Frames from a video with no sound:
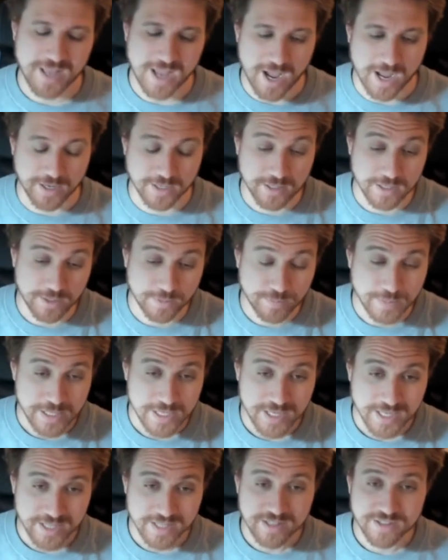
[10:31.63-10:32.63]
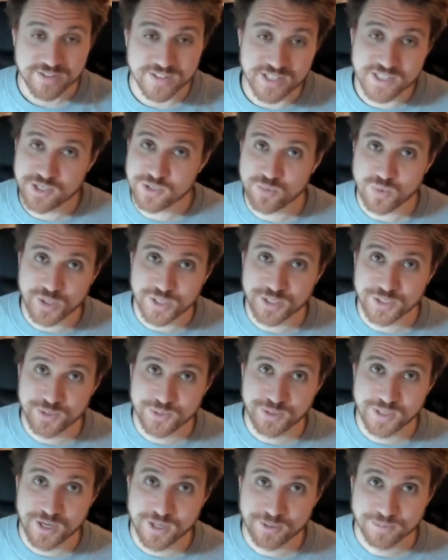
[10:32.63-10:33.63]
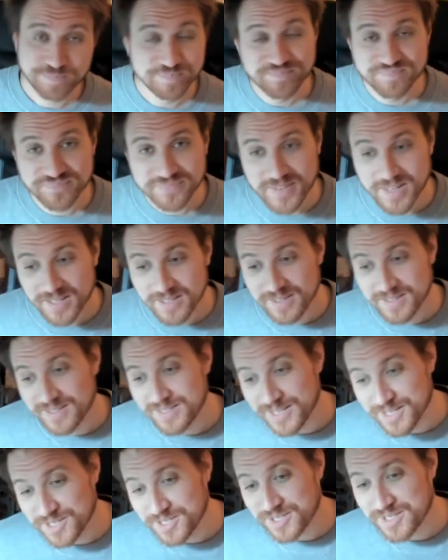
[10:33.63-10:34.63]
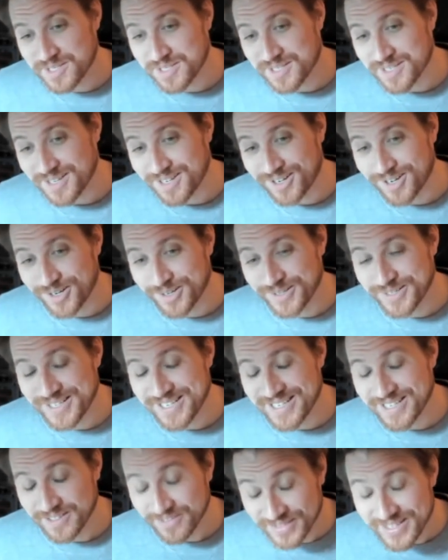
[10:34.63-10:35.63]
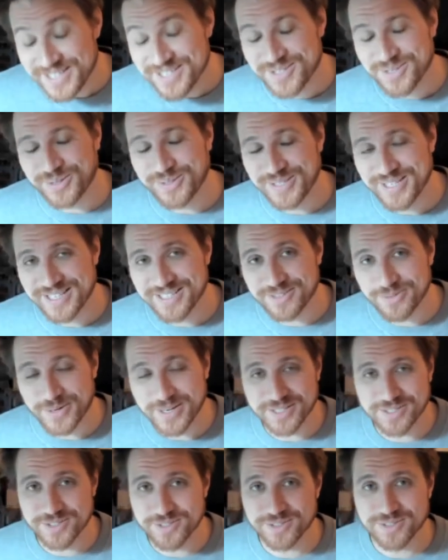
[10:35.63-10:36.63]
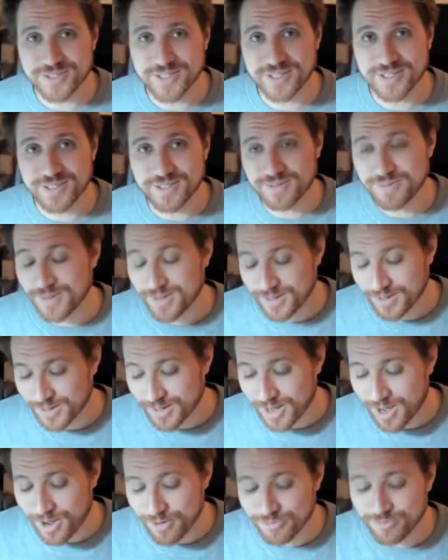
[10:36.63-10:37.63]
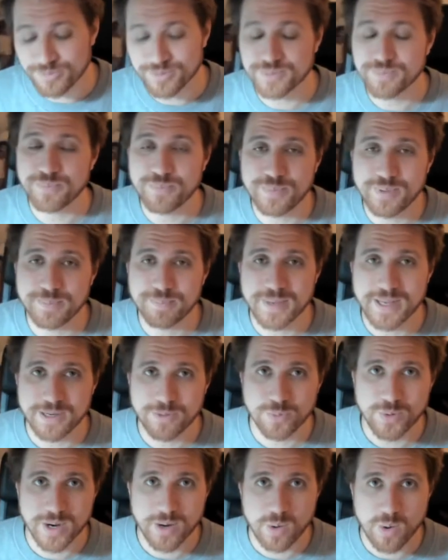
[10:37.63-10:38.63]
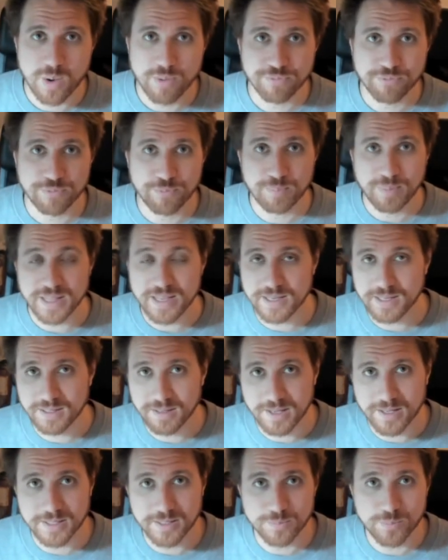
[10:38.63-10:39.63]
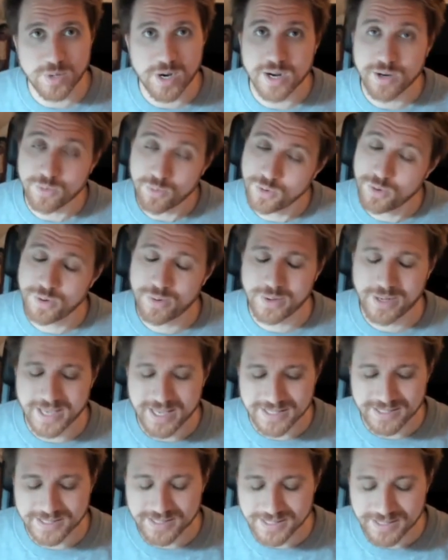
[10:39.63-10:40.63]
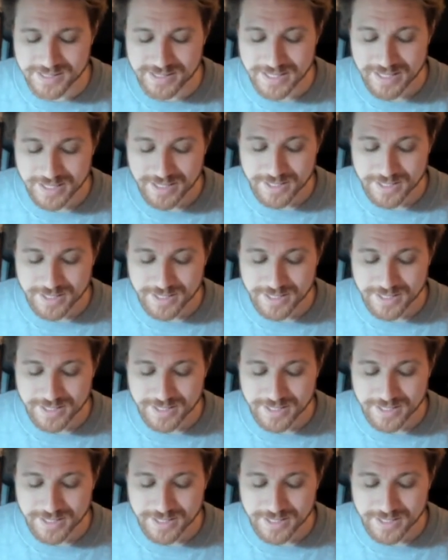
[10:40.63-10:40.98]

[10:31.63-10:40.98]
I don't know. This is what I do know. These are the interactions that I've been made aware of playing Lightning Briar or against it.